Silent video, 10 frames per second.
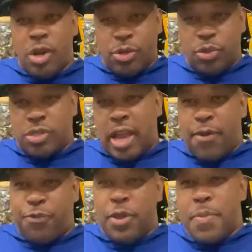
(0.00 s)
you just got
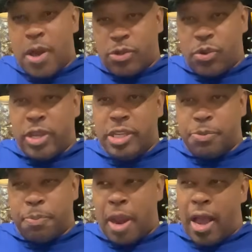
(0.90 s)
females on
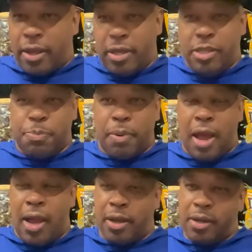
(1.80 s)
East Block.